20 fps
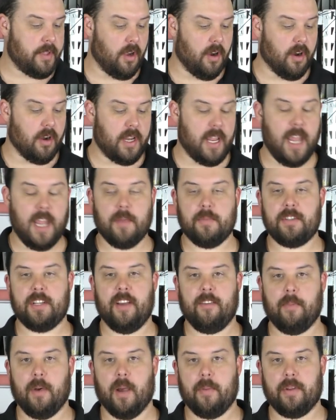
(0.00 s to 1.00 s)
our
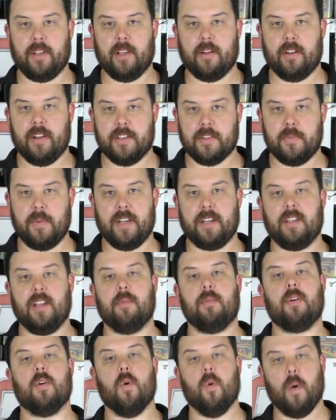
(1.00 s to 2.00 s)
camshaft popularity has picked
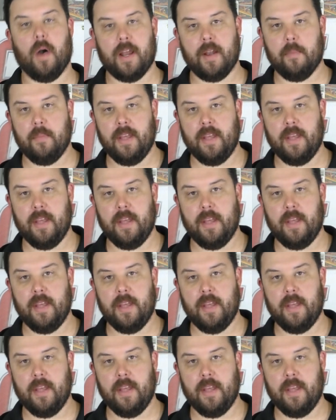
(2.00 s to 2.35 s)
up quite a